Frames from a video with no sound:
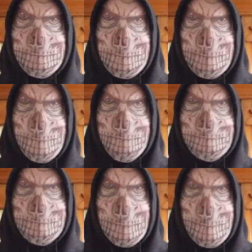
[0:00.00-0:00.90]

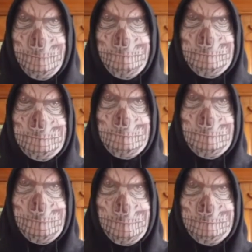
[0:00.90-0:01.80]
GM time,
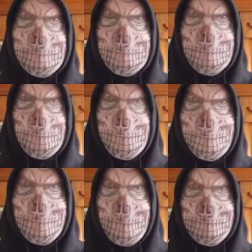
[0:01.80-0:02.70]
and you
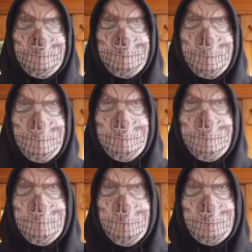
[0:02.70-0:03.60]
may have to
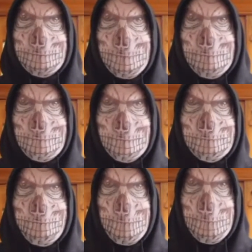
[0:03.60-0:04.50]
check your time
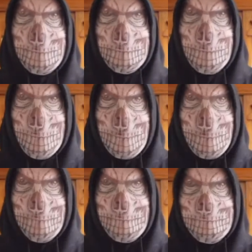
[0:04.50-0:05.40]
zones for where you
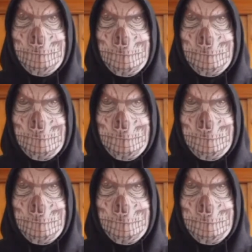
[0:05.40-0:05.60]
are.